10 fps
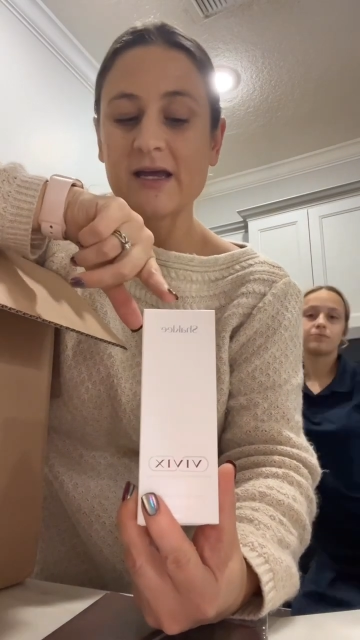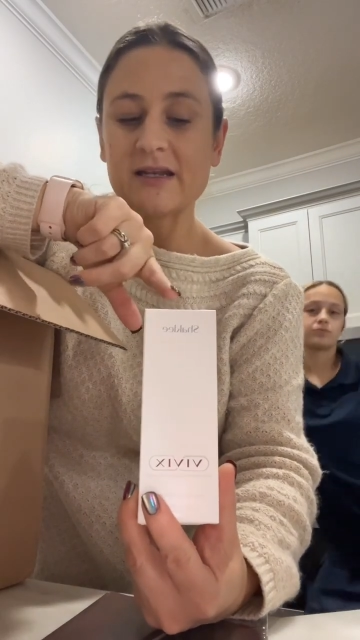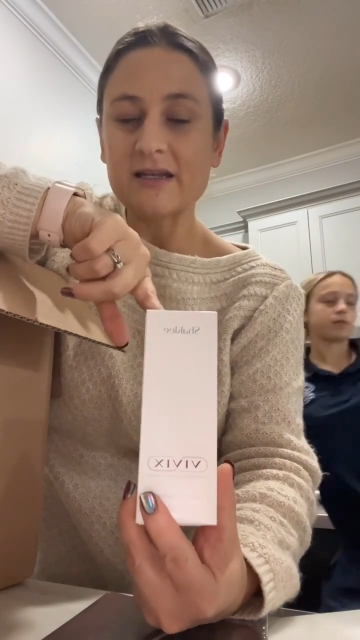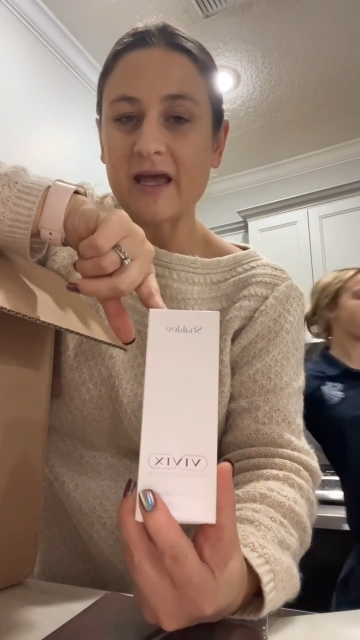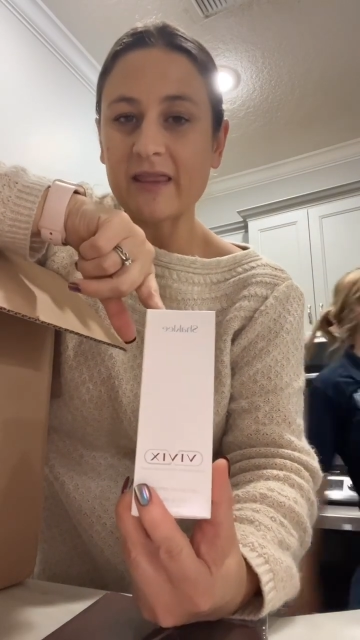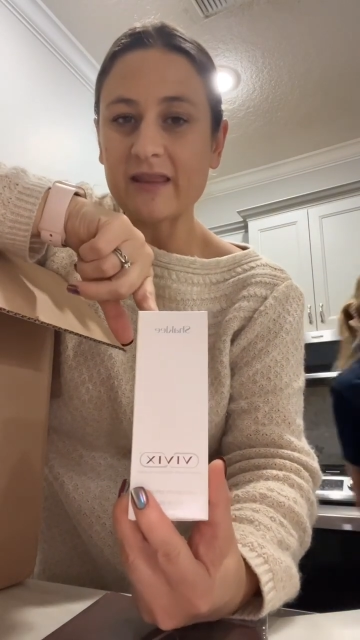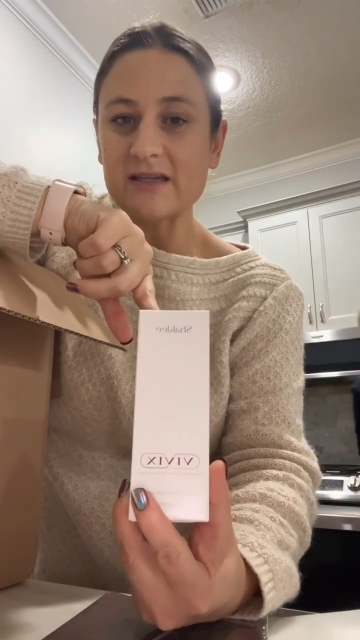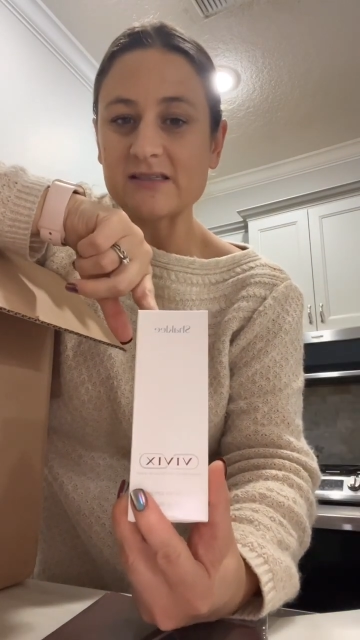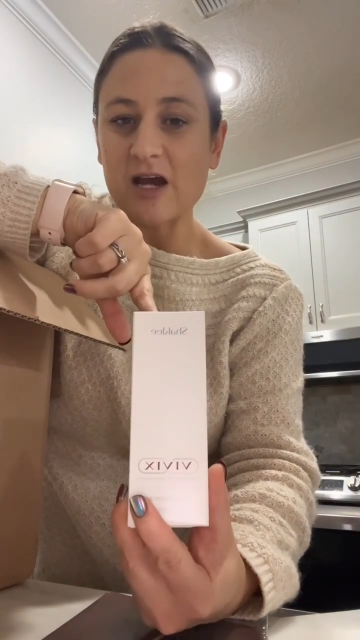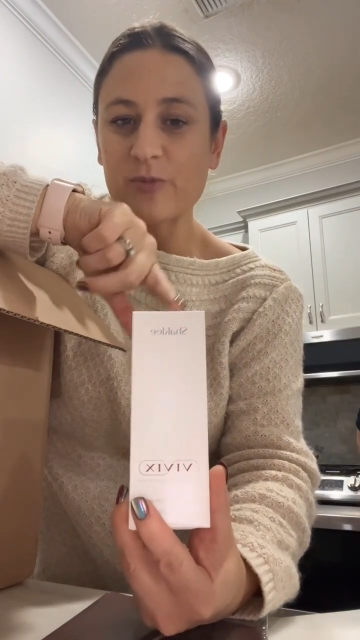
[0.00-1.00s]
nightly
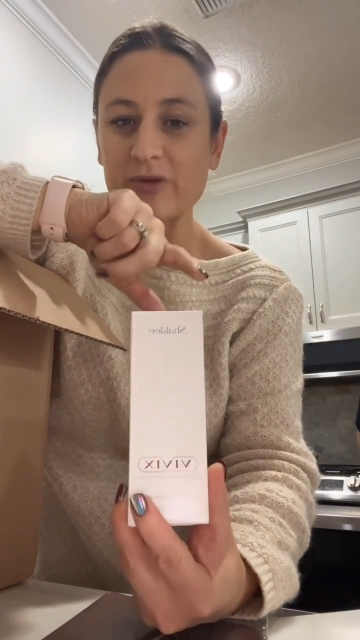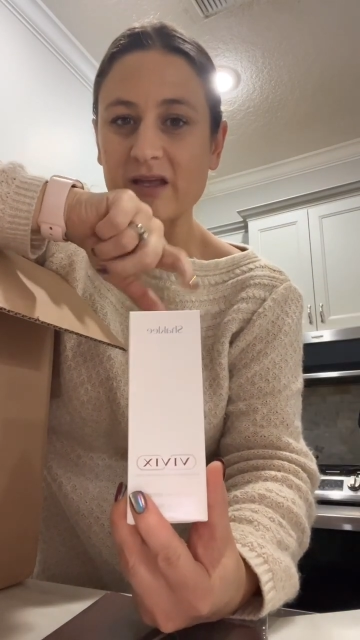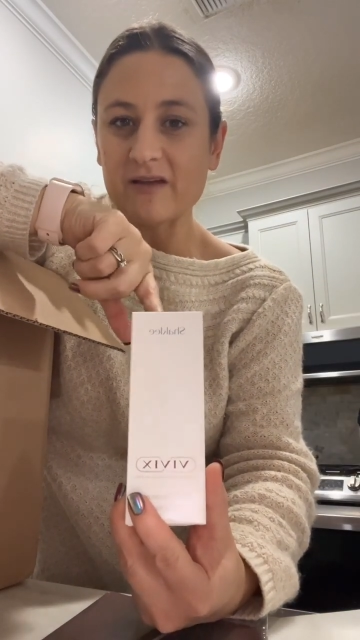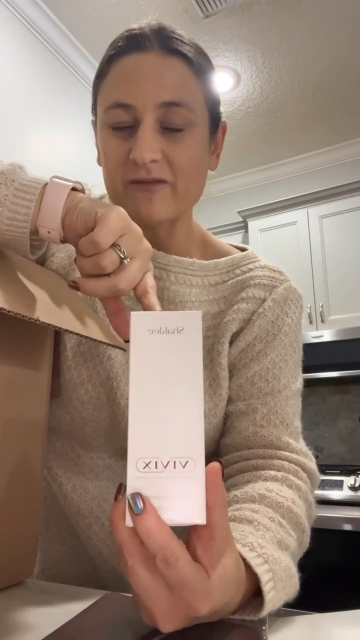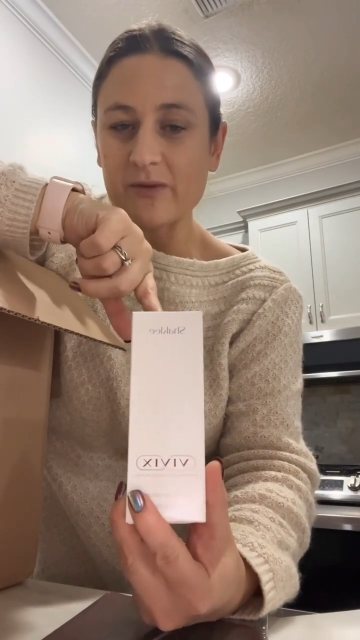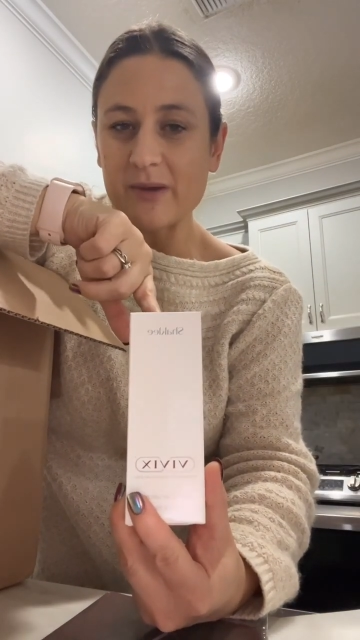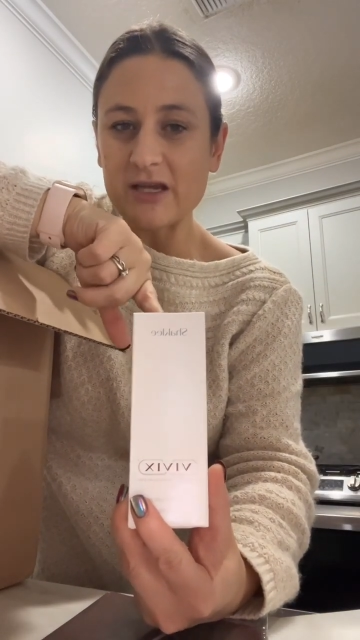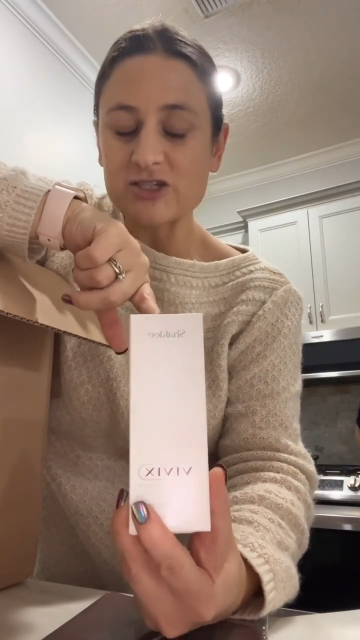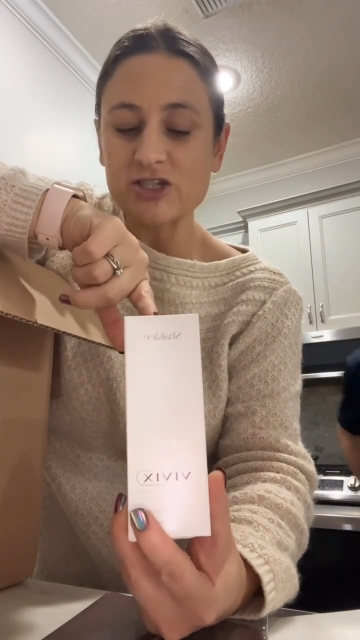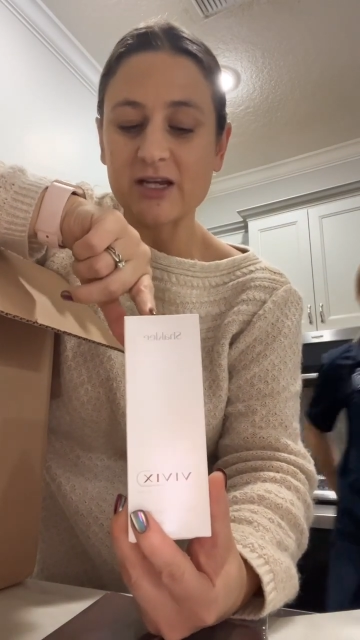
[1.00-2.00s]
to help with
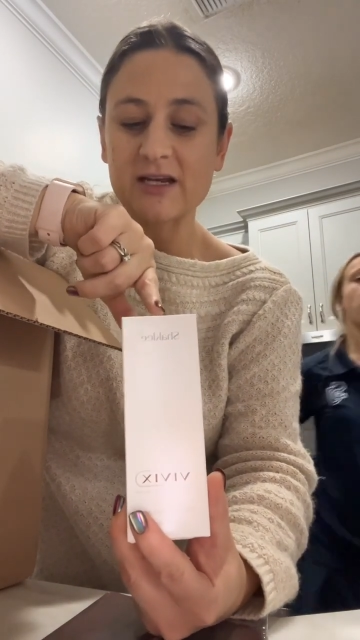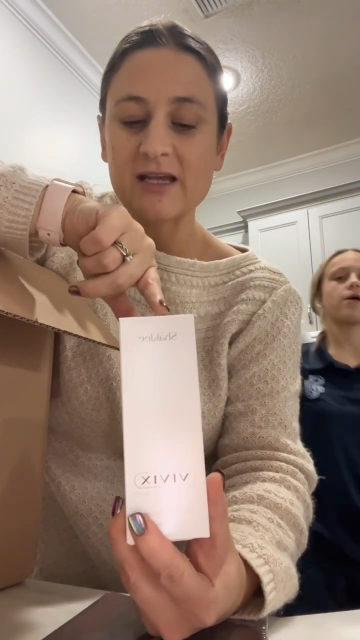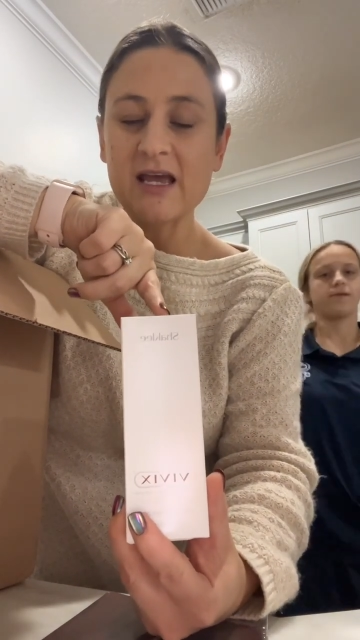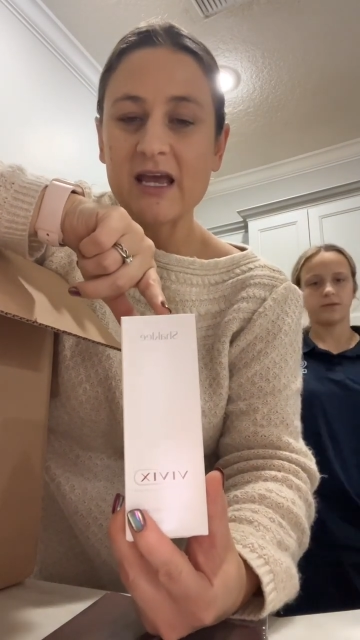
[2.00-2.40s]
inflammation.